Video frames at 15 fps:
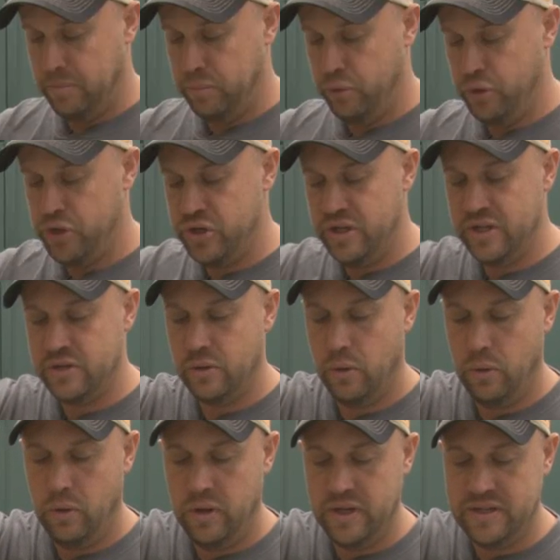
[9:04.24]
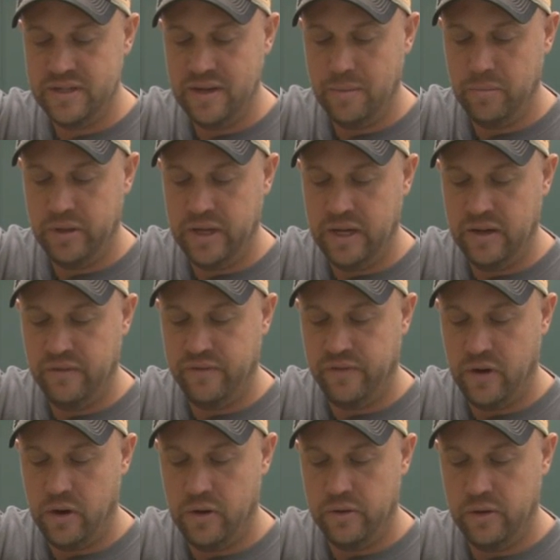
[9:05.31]
to push this whole assembly in
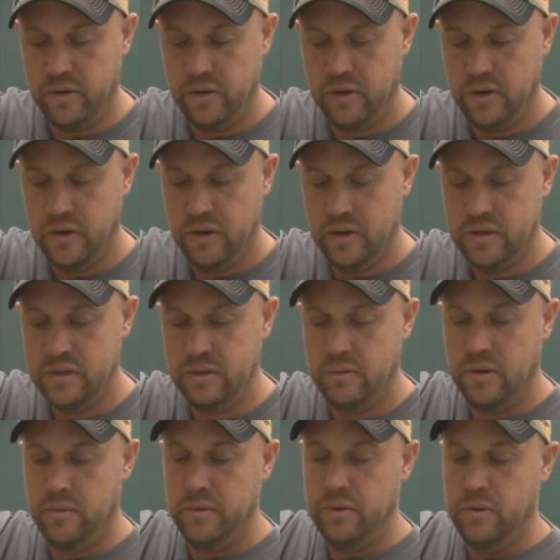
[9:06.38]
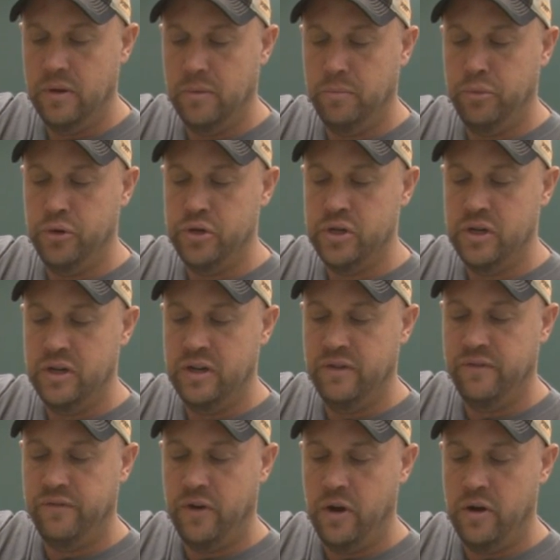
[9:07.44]
farther. See what I'm doing? I'm pushing it
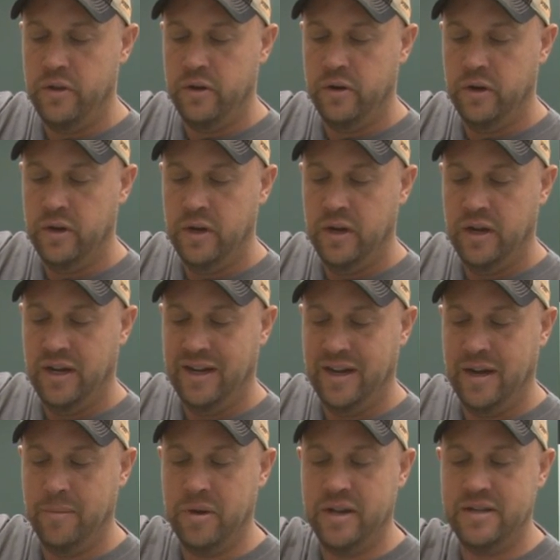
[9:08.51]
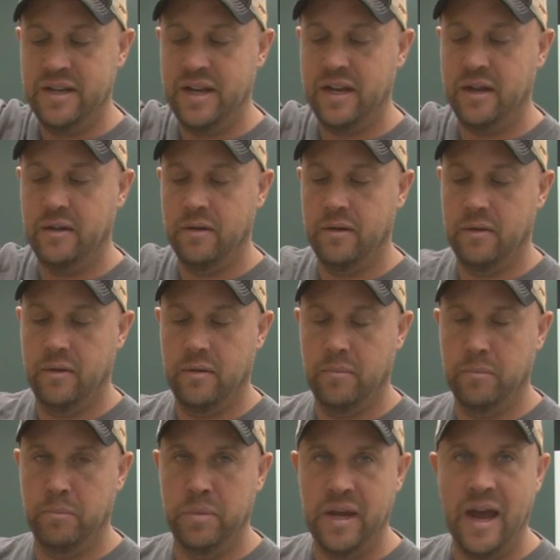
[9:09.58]
in farther, and I'm going to take it
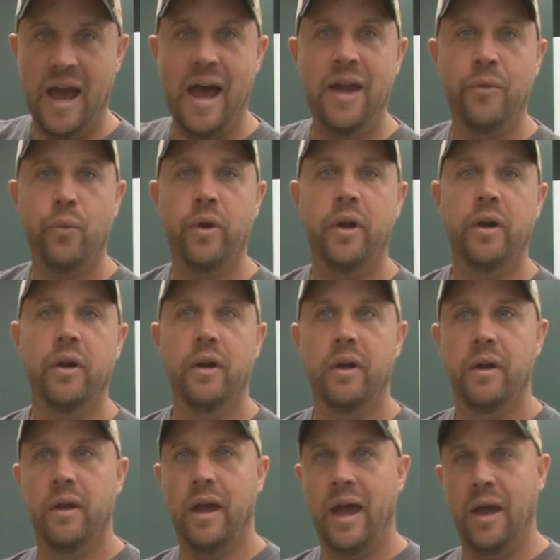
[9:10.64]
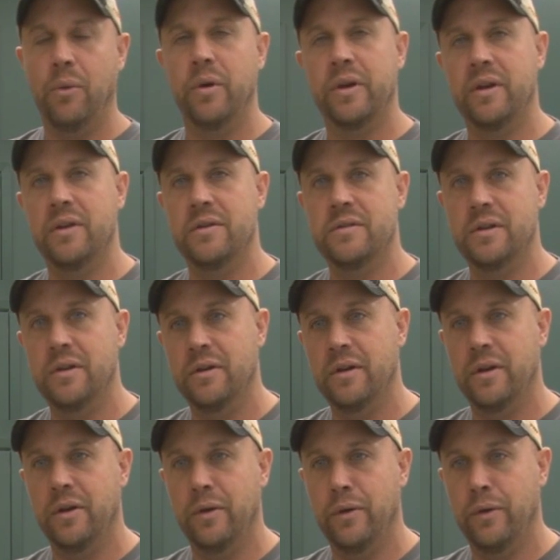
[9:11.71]
beyond where I would consider
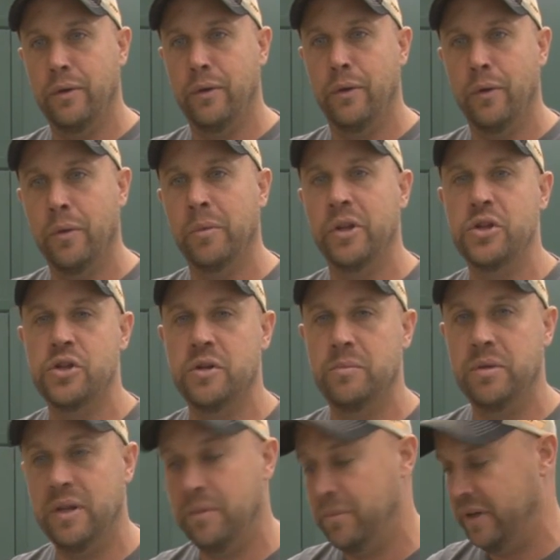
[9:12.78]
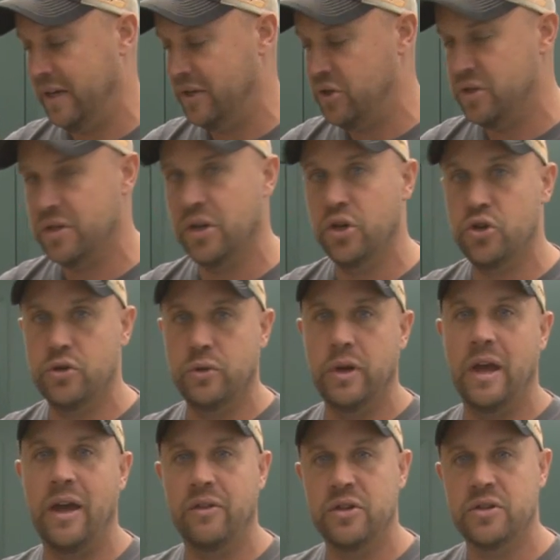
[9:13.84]
it normally should be, but that's just going to show
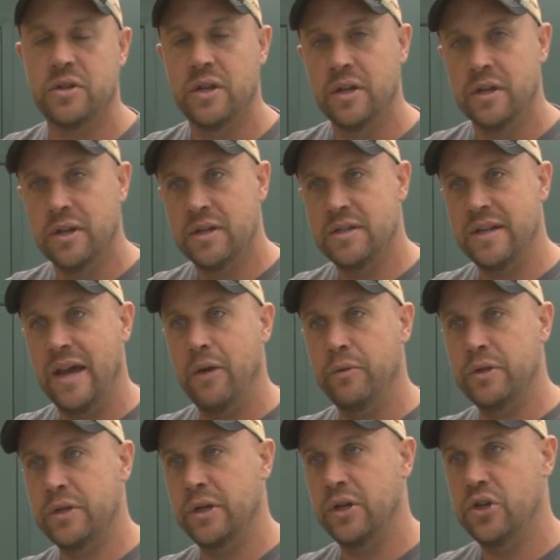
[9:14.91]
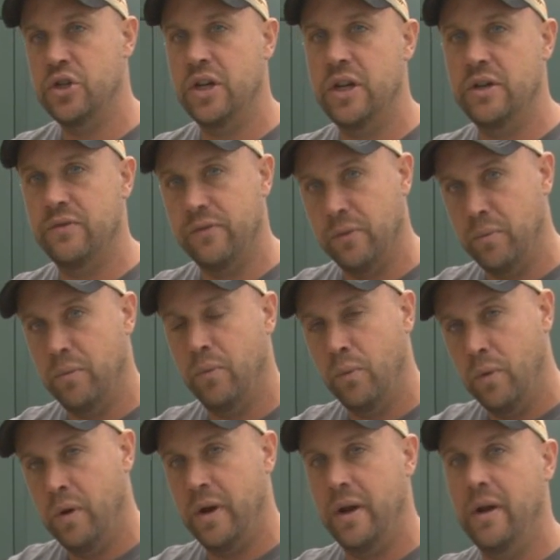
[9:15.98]
you how this sound is going to change from
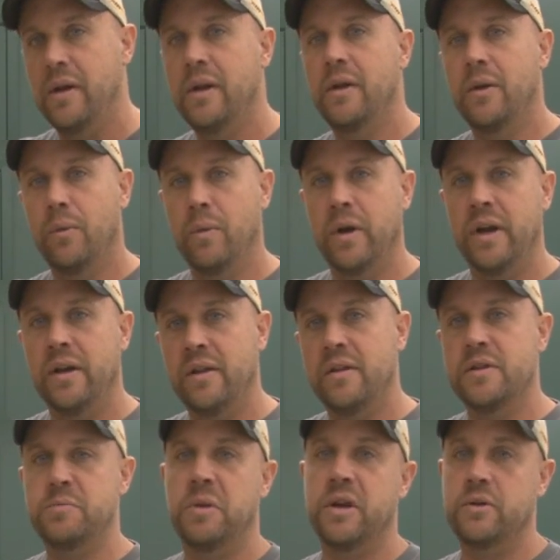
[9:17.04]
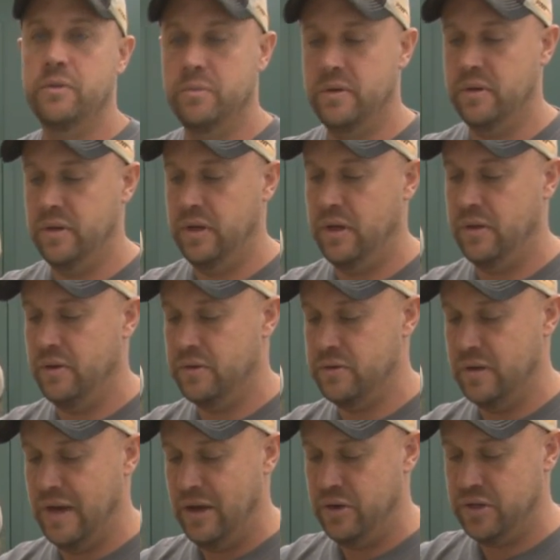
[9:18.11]
one end of the spectrum to the other.
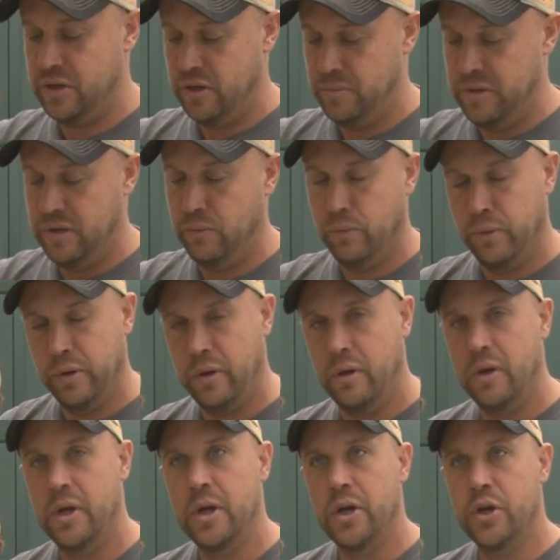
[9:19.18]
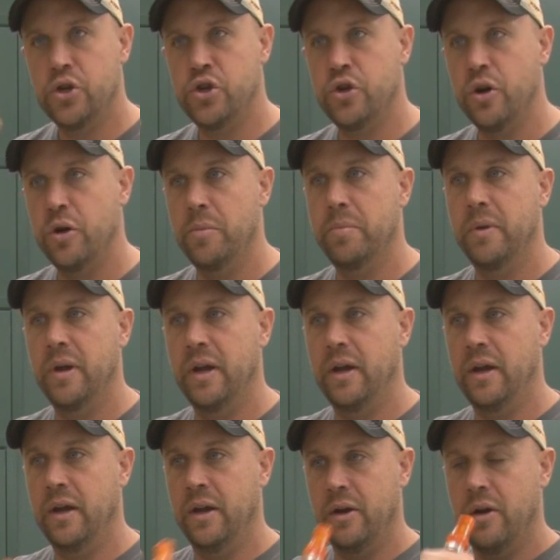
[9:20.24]
So now it's going to be real sharp
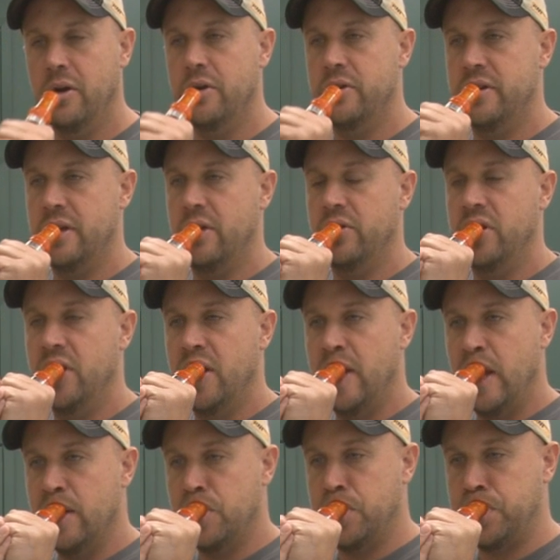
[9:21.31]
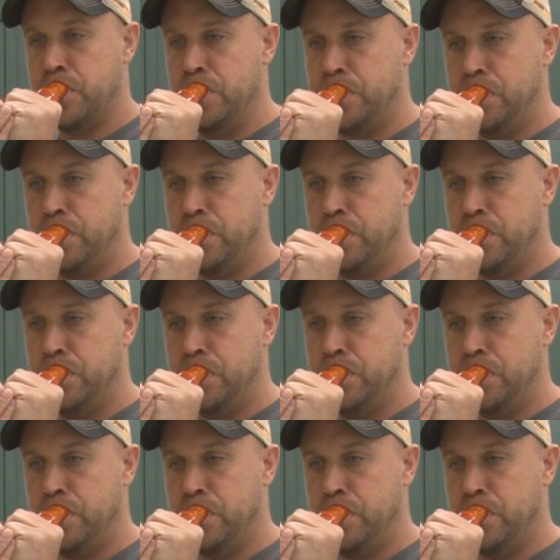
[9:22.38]
and hard sounding. But